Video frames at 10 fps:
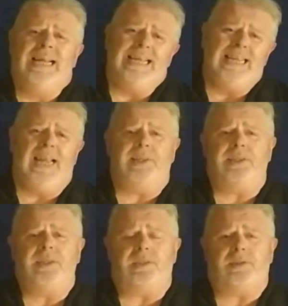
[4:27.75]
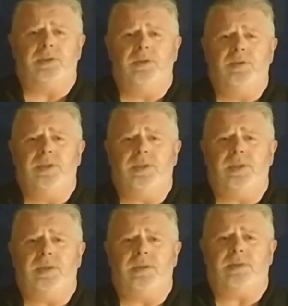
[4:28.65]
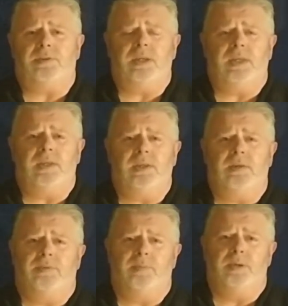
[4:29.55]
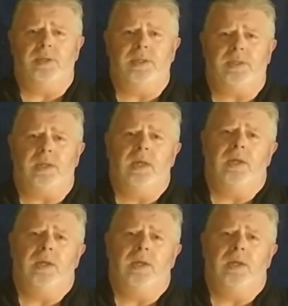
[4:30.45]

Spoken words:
And yes, it's true that the Australian government is